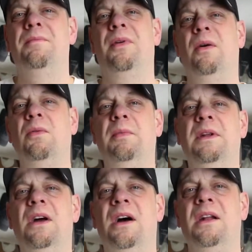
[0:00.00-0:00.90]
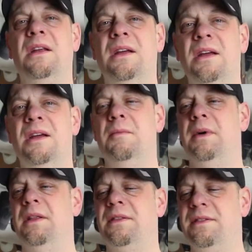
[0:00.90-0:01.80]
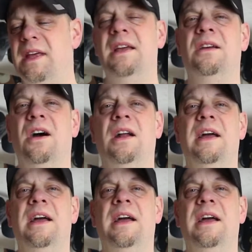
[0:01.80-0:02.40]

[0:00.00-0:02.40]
Probably not. But thank God